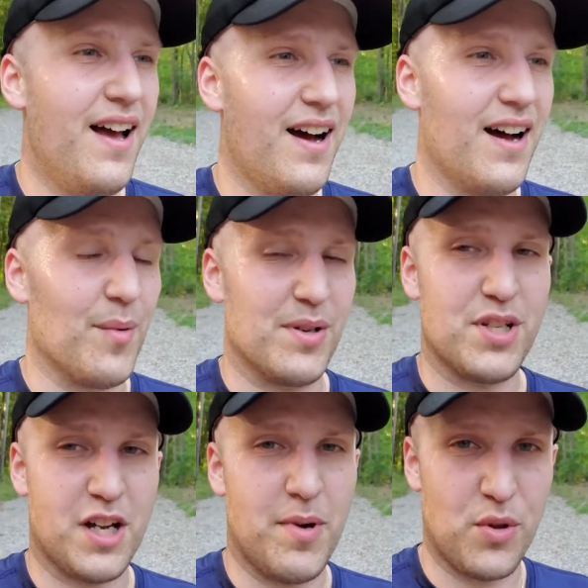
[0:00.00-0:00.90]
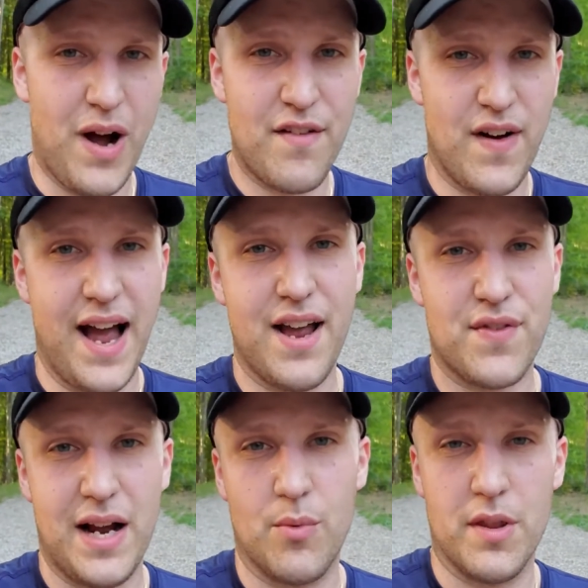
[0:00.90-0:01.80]
When I was talking about the Wi-Fi, I
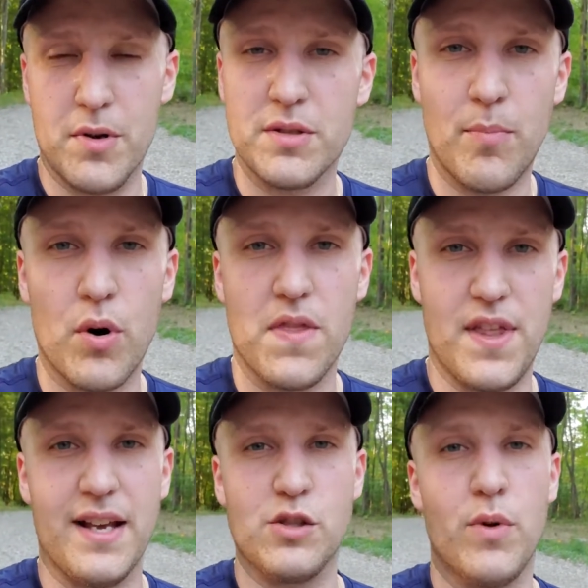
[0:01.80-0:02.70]
forgot one of the most important things.